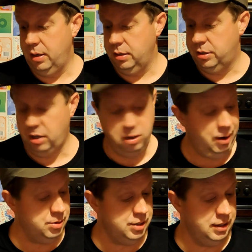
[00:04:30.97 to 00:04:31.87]
So
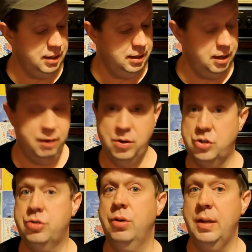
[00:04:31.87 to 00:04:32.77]
I was thinking, you know, if it was
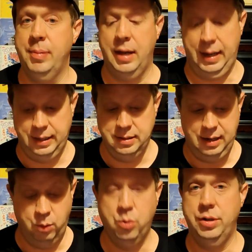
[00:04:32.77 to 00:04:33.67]
truly blind,
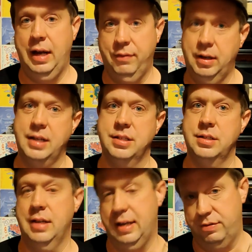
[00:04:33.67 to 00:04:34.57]
I wouldn't have
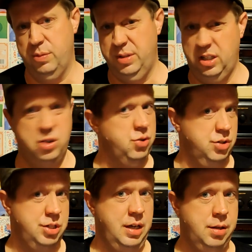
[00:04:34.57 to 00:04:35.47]
glasses. I'd have something you
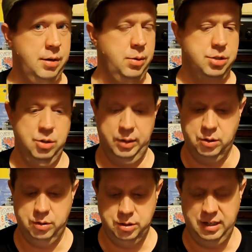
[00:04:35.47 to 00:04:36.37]
couldn't see through, so we
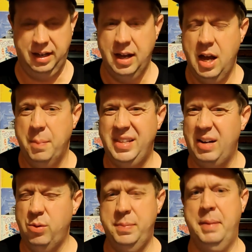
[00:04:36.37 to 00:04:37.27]
couldn't see it. But then
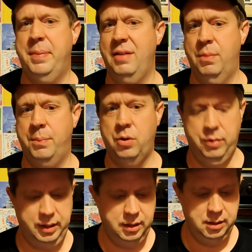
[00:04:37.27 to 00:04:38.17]
it would be a bit of a
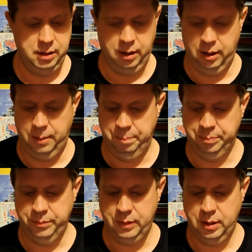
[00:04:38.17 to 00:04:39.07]
boring
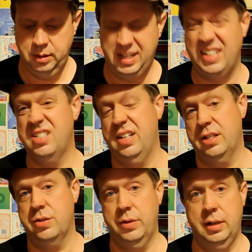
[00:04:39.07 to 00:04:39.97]
taste
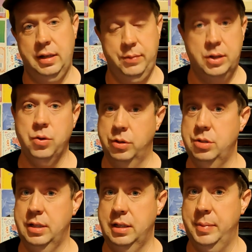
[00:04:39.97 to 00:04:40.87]
test, really, if we couldn't
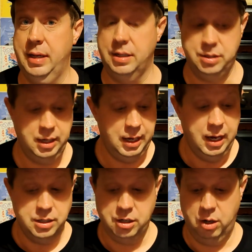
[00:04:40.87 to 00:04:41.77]
see the beers.
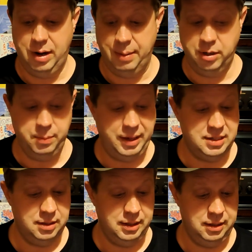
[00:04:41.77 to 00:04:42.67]
So I'm going to
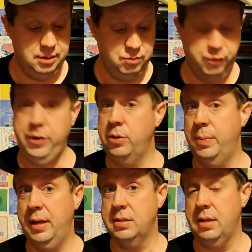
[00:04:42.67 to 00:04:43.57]
basically review the
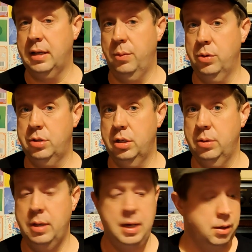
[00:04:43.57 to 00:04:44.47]
beers like I would
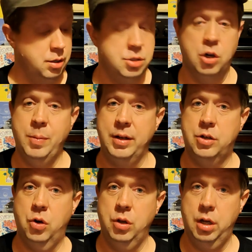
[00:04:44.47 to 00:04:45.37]
do. Going to talk about the
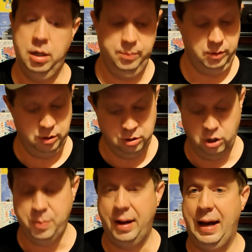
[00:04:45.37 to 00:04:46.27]
colour. I'm going to
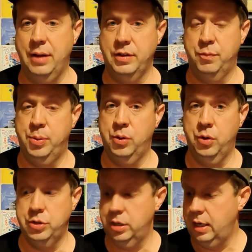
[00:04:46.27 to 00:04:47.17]
talk about how they've
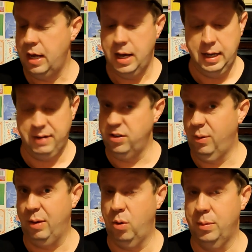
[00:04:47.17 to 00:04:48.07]
poured, even though
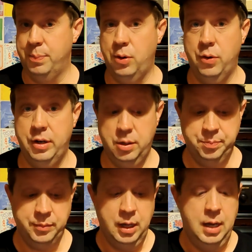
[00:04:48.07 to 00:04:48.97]
I won't be pouring them.
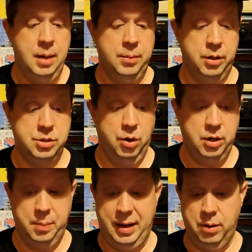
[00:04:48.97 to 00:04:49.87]
I'm going to
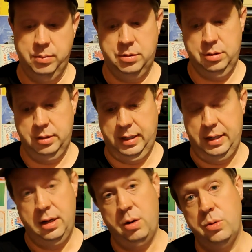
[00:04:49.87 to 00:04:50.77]
talk about the
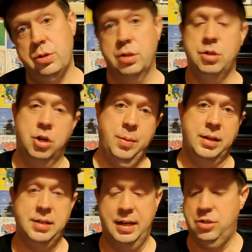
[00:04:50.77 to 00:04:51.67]
nose. Going to talk about
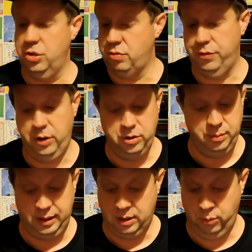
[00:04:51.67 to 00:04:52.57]
the taste. Just review them
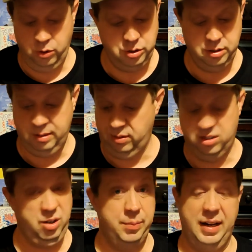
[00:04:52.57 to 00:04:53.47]
like I would. I'm going to
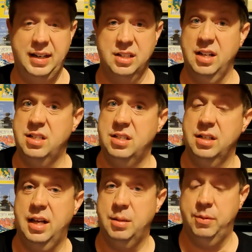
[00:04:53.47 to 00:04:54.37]
stop banging these glasses
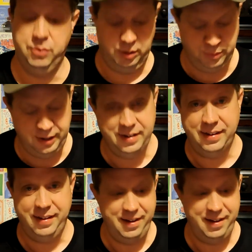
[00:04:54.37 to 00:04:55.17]
together before they break.